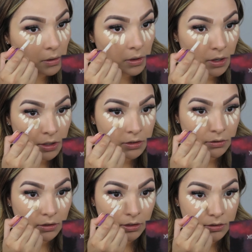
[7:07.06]
And I do
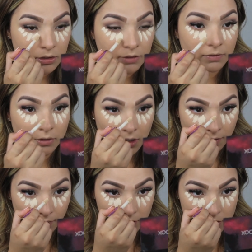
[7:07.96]
know this one's full
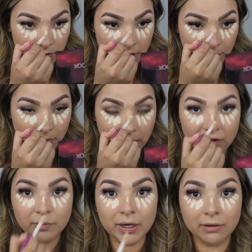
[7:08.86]
coverage, so that might
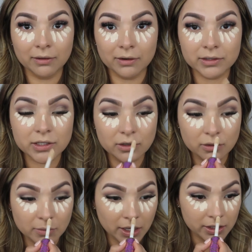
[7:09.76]
have been a little too
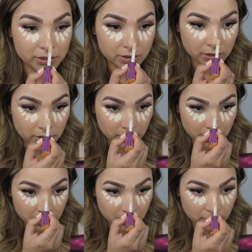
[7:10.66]
much
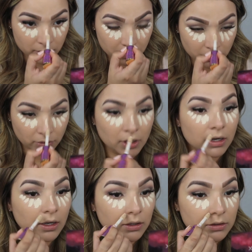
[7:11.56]

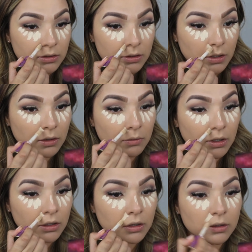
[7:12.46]
product to start
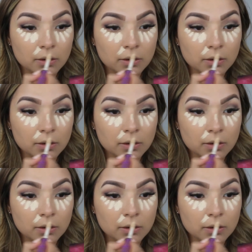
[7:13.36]
with.